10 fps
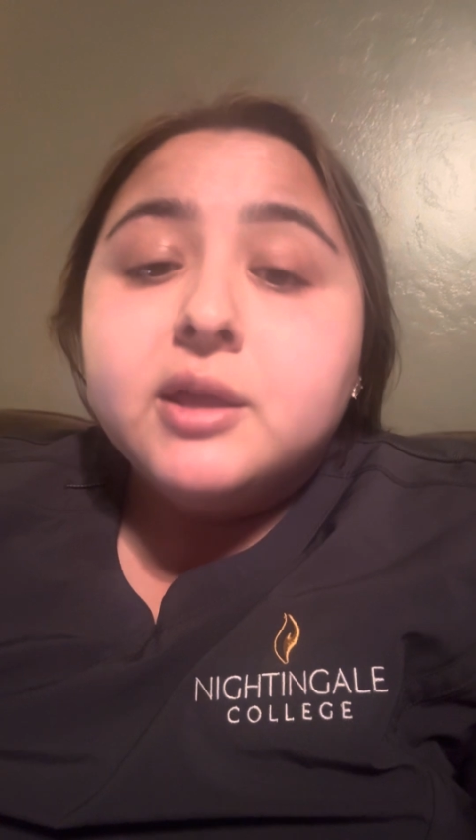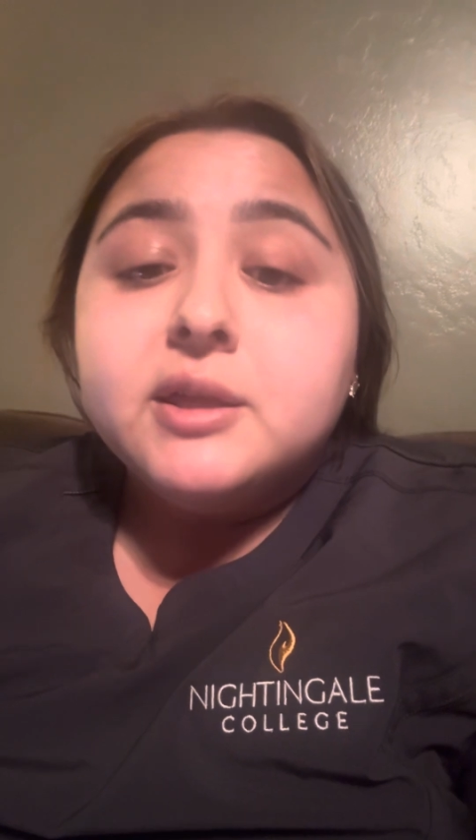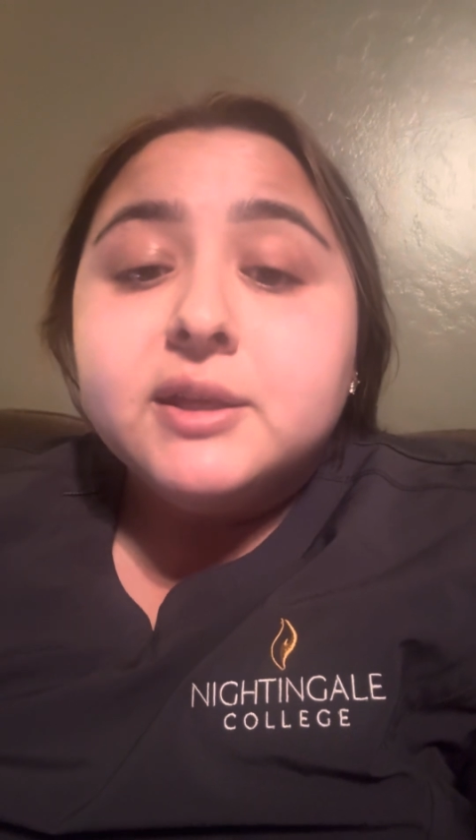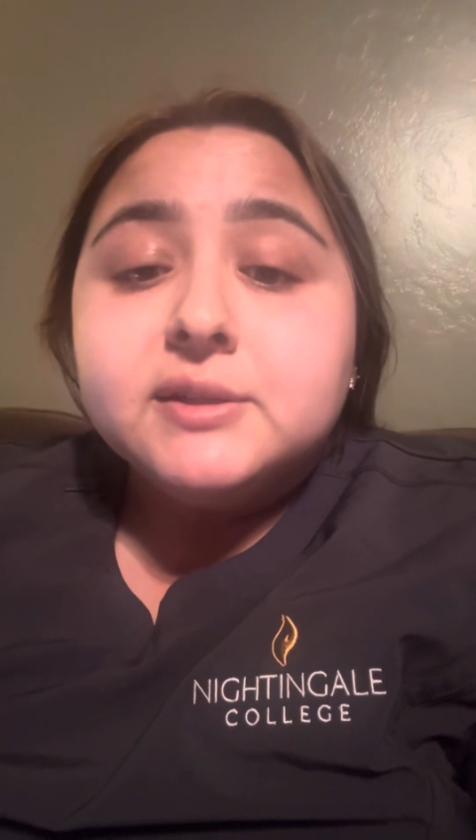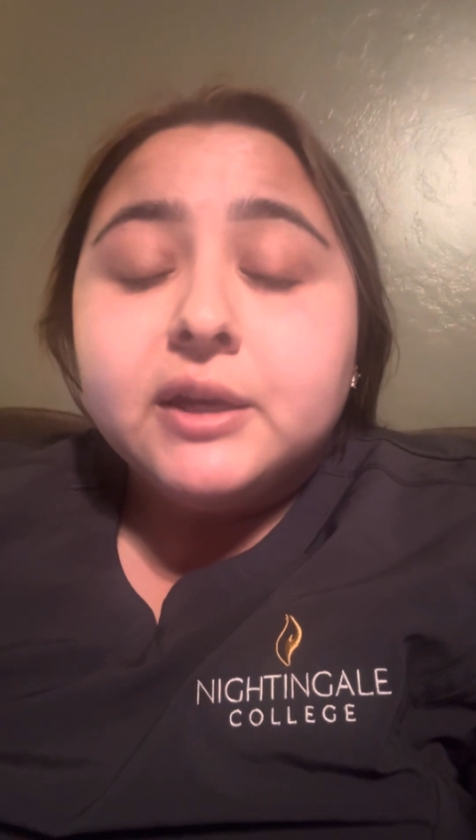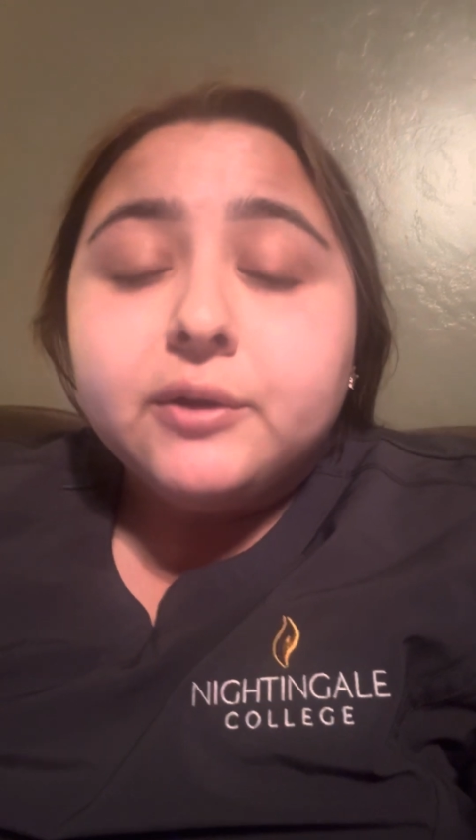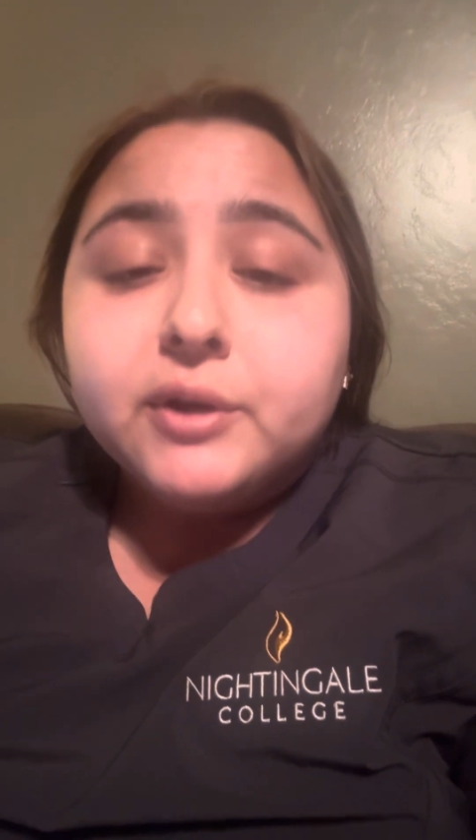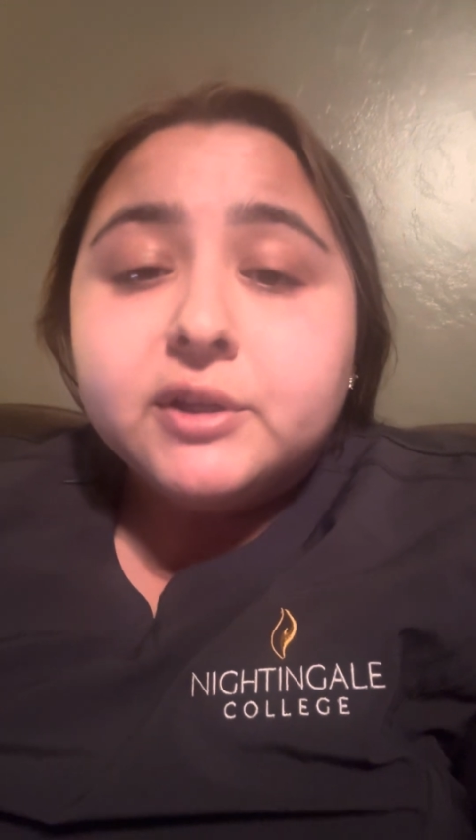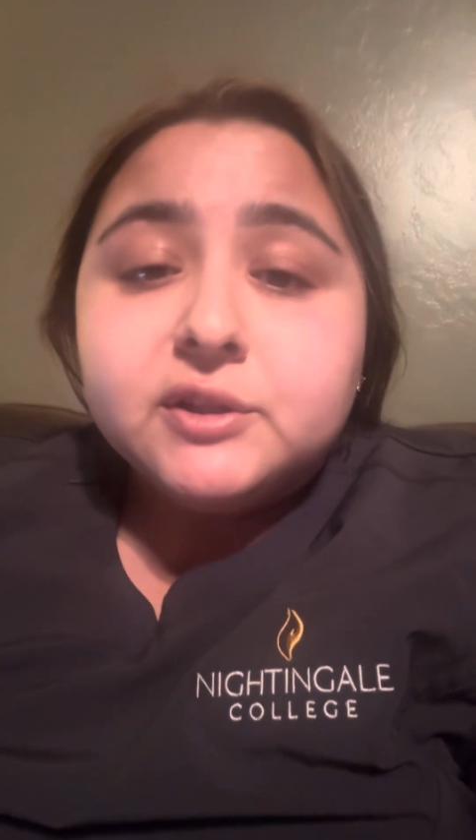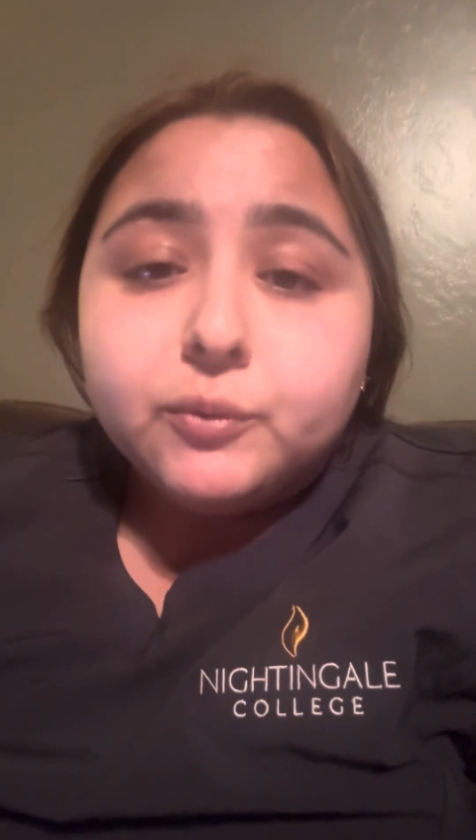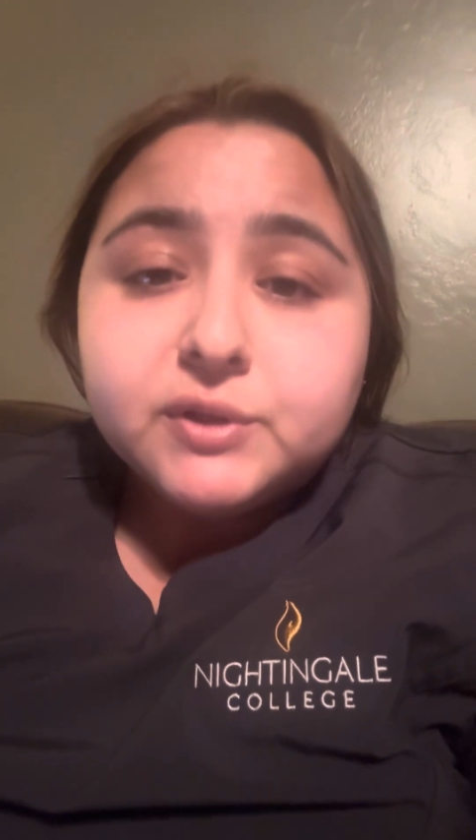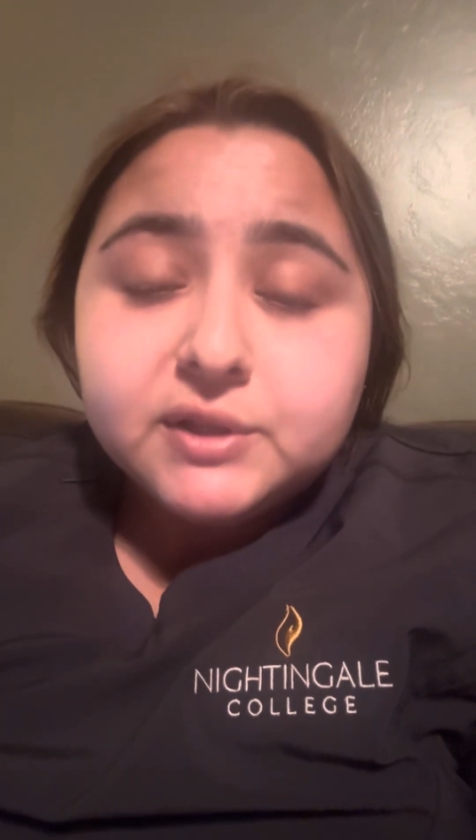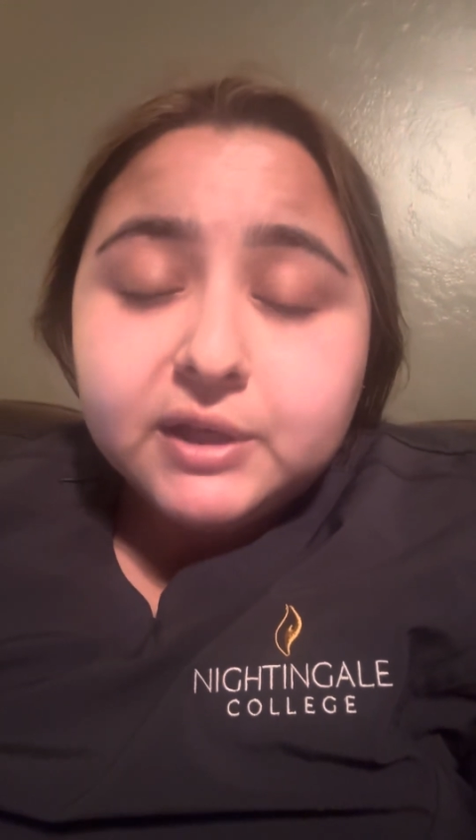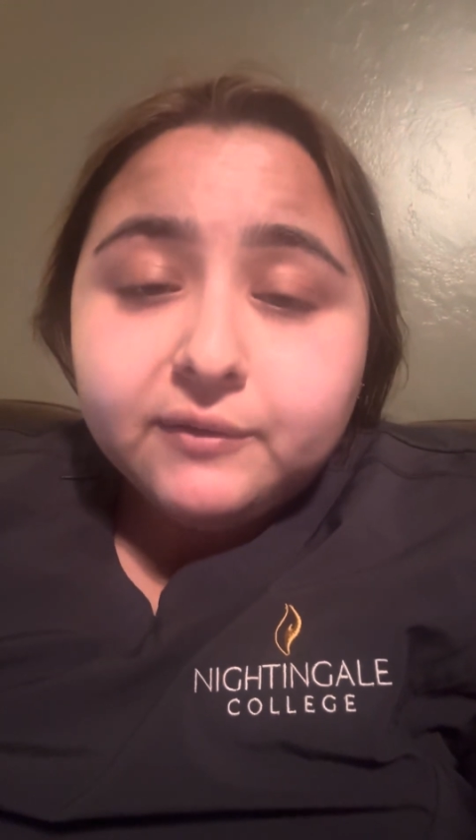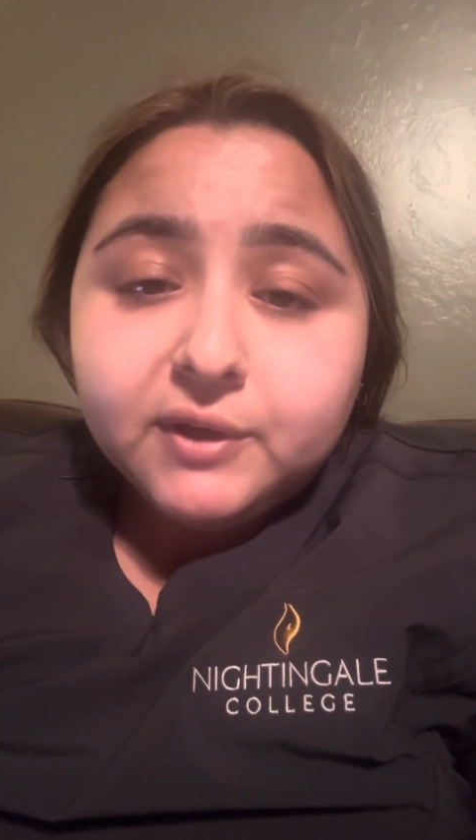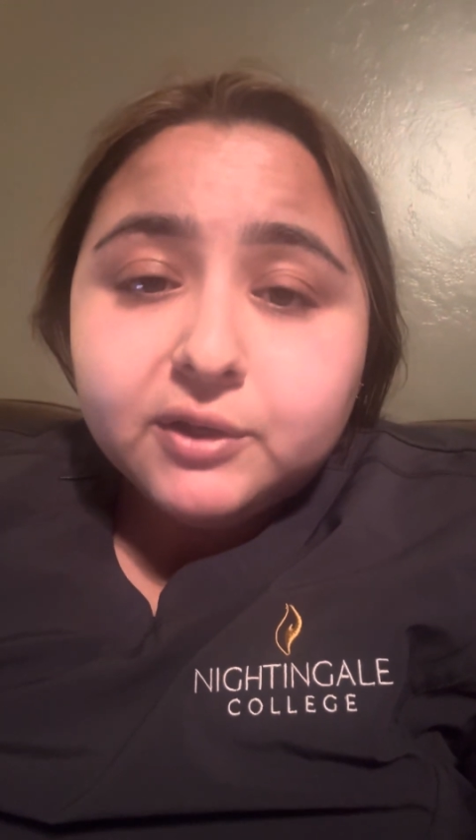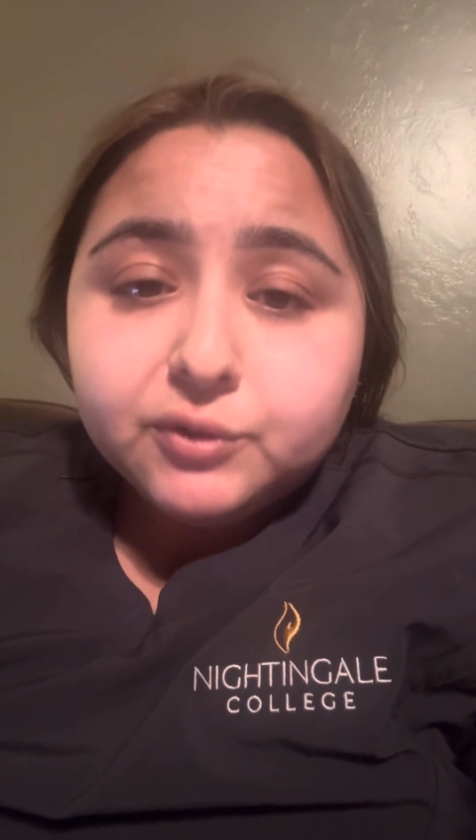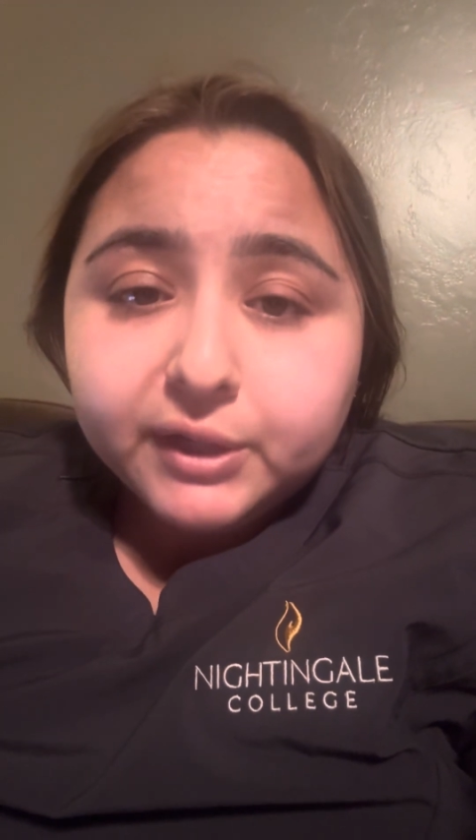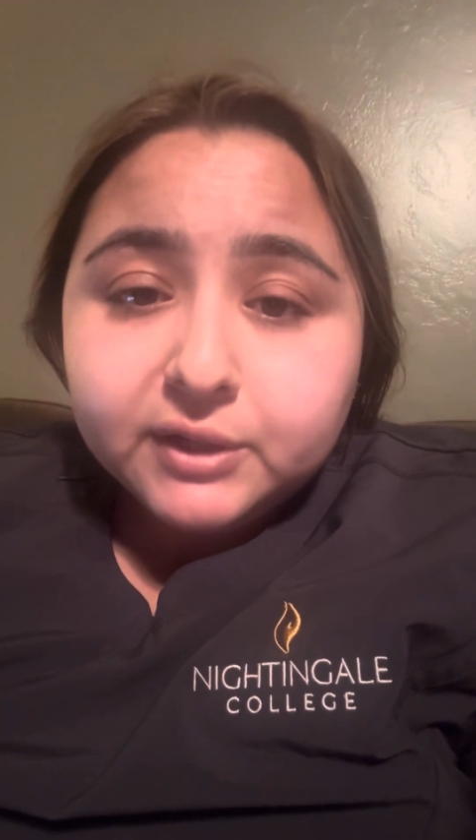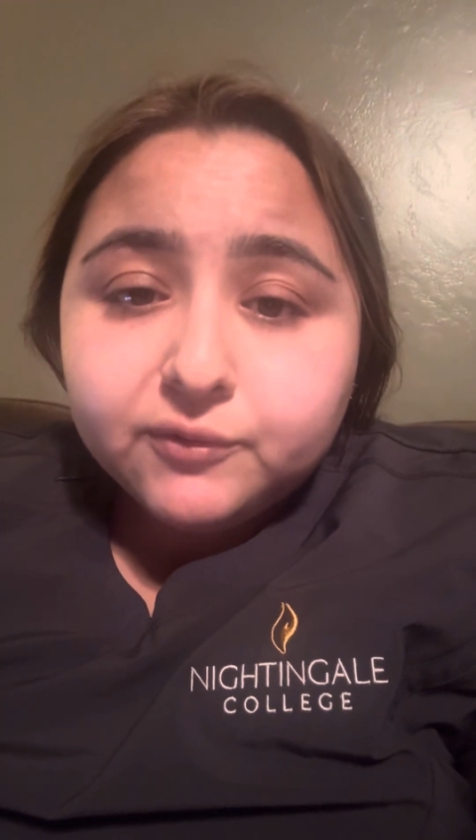This area is a receiving and
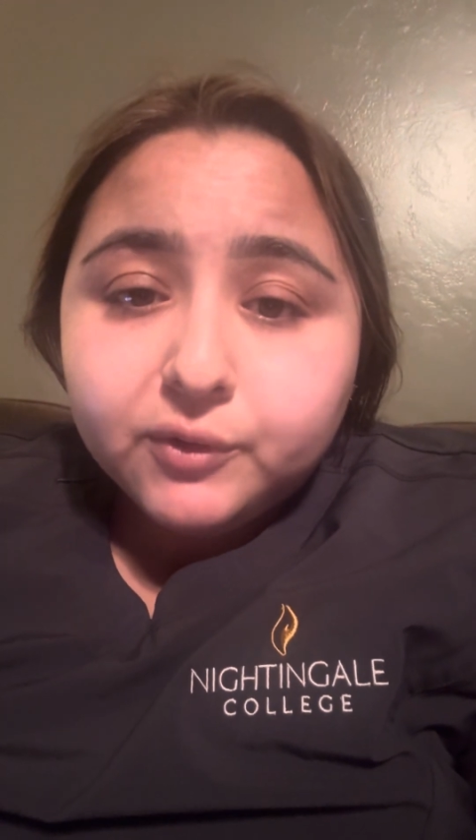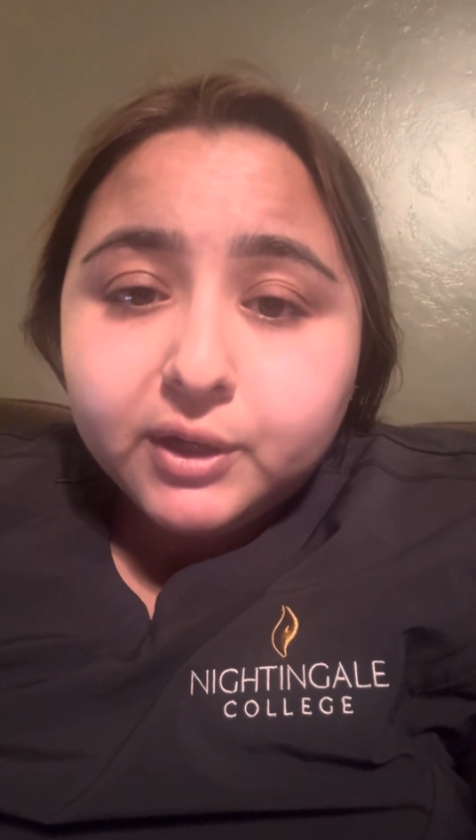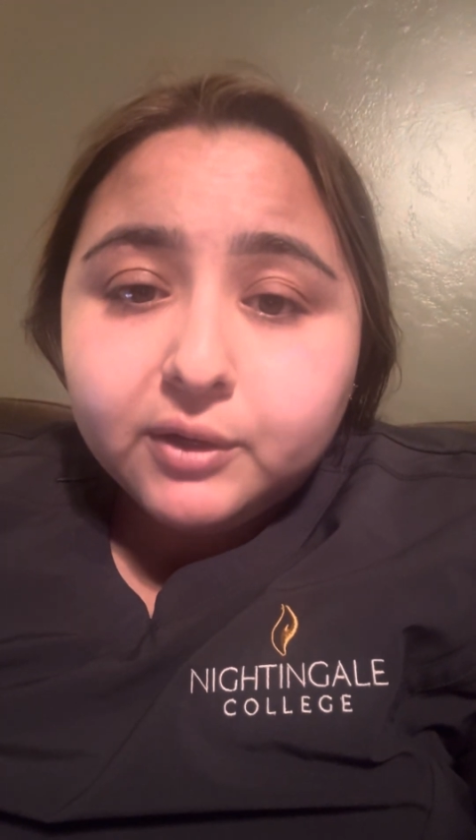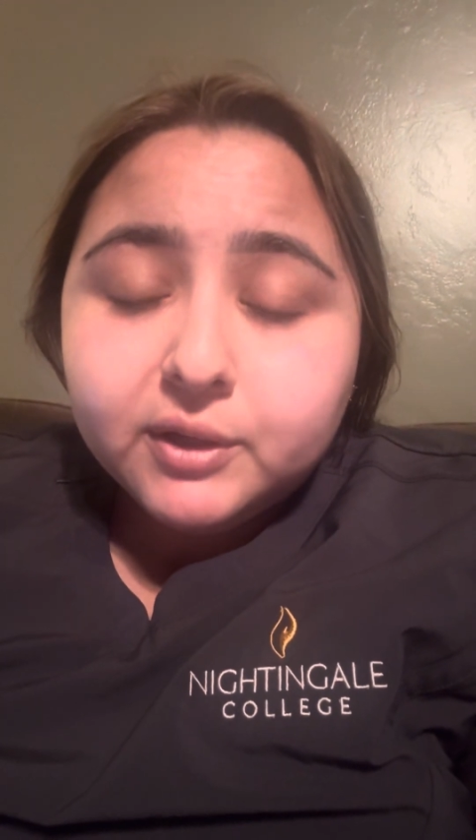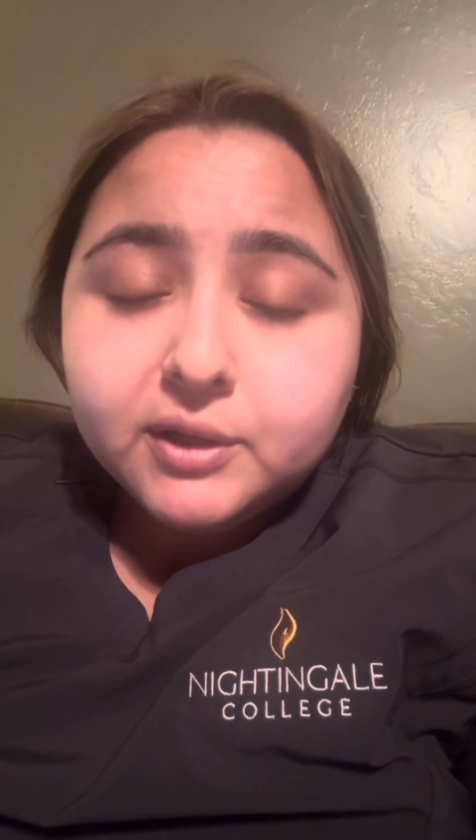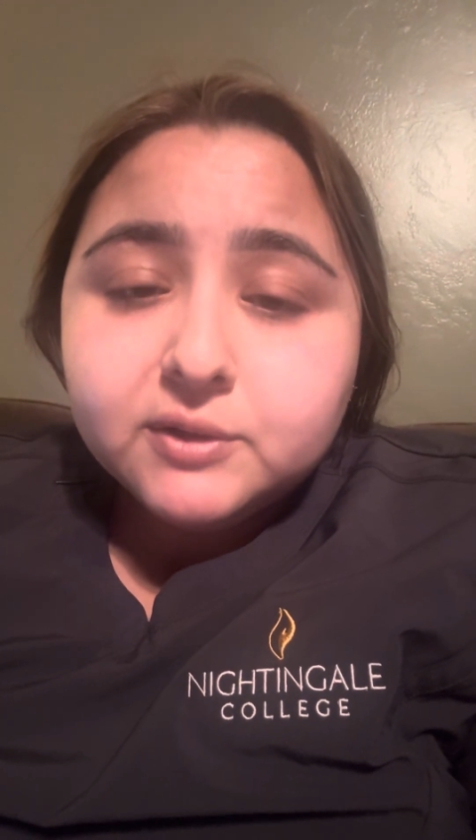transfer area,